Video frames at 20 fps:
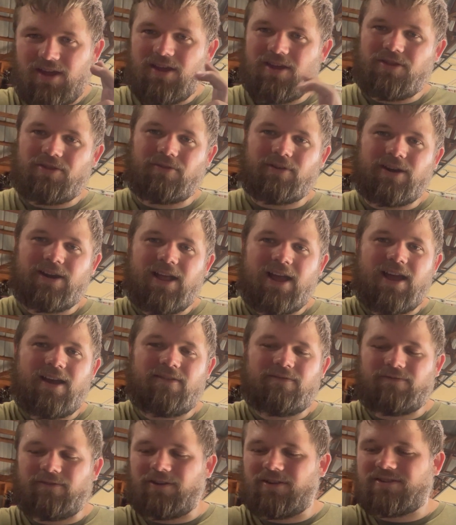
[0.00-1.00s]

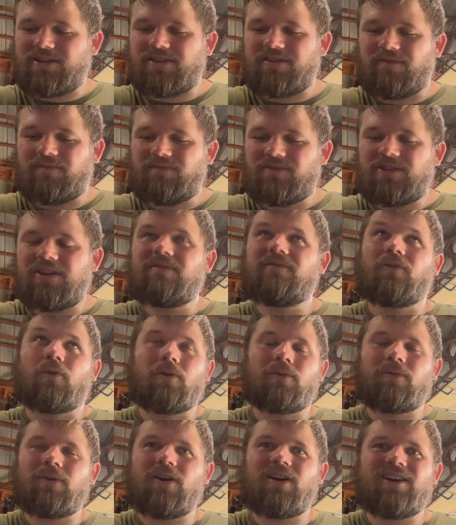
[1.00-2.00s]
3.5, or it's got the Gen
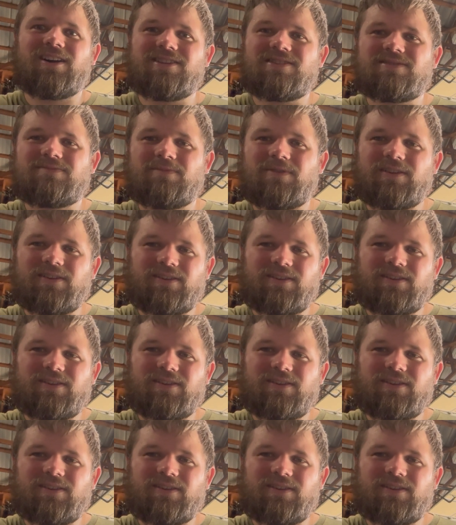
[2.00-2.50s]
4 rods, but